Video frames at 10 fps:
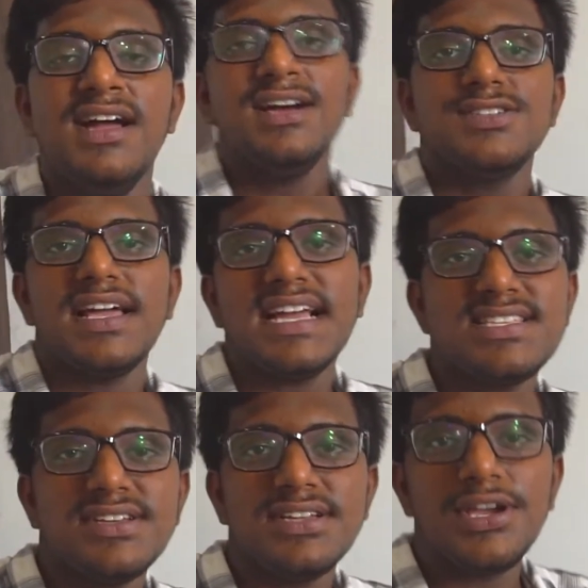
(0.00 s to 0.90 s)
So I
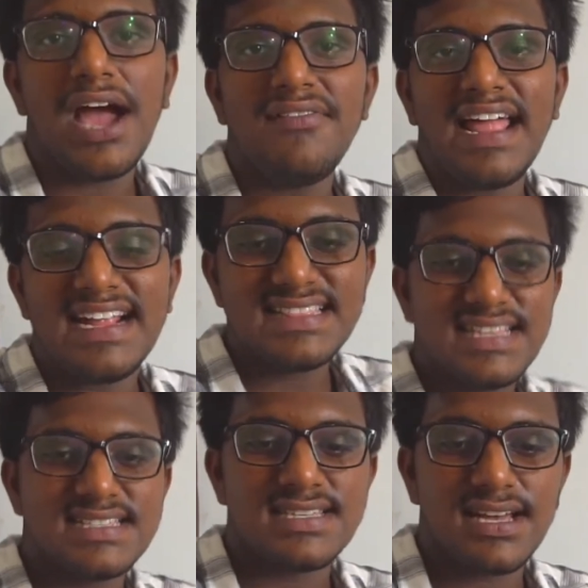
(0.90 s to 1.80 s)
guess you have liked
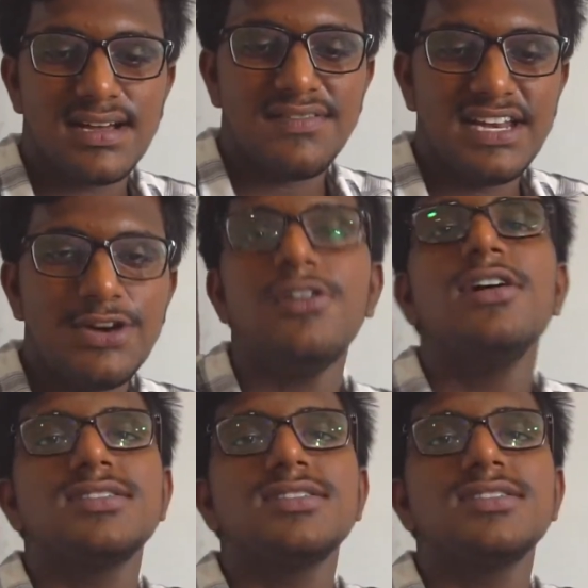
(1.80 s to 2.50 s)
this video.